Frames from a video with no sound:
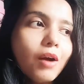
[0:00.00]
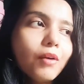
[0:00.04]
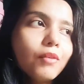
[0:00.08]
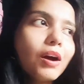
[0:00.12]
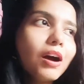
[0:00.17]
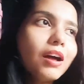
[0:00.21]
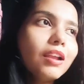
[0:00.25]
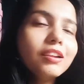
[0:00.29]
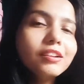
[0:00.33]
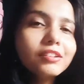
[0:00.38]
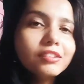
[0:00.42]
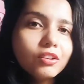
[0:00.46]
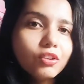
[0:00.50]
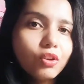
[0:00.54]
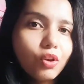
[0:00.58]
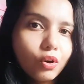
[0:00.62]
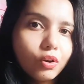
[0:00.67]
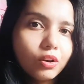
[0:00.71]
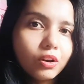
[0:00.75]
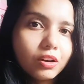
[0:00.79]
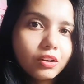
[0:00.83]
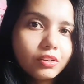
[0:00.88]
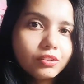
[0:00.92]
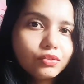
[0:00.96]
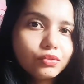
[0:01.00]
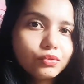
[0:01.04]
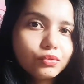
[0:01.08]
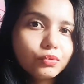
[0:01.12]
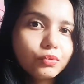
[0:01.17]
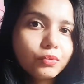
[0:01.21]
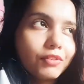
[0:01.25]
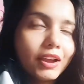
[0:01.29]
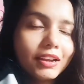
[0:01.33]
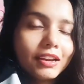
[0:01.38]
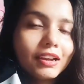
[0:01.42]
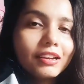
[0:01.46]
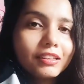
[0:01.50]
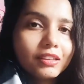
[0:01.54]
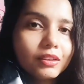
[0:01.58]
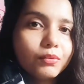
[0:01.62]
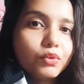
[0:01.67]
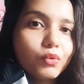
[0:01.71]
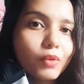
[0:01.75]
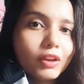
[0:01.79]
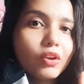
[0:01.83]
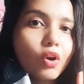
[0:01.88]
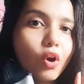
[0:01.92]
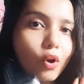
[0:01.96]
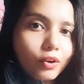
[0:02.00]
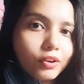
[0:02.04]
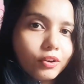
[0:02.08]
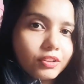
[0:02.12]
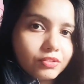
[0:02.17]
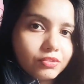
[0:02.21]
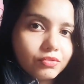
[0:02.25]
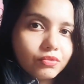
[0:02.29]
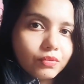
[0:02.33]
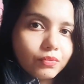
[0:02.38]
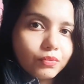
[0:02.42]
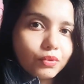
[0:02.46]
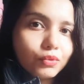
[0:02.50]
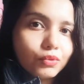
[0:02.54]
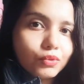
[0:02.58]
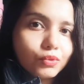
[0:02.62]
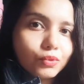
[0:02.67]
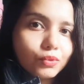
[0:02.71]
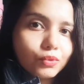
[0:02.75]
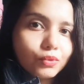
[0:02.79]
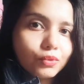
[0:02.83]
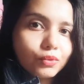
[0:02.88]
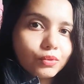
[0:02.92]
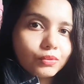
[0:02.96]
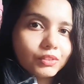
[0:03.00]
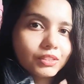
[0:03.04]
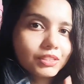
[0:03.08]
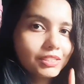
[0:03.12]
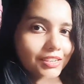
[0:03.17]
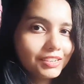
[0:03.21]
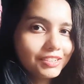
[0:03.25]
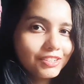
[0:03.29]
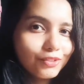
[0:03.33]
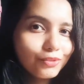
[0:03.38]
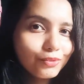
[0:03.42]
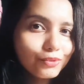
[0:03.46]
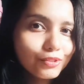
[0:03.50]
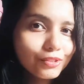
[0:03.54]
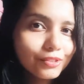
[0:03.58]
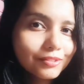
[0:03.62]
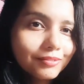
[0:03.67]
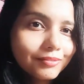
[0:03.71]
a little longer to finally give you an honest review. So stay tuned.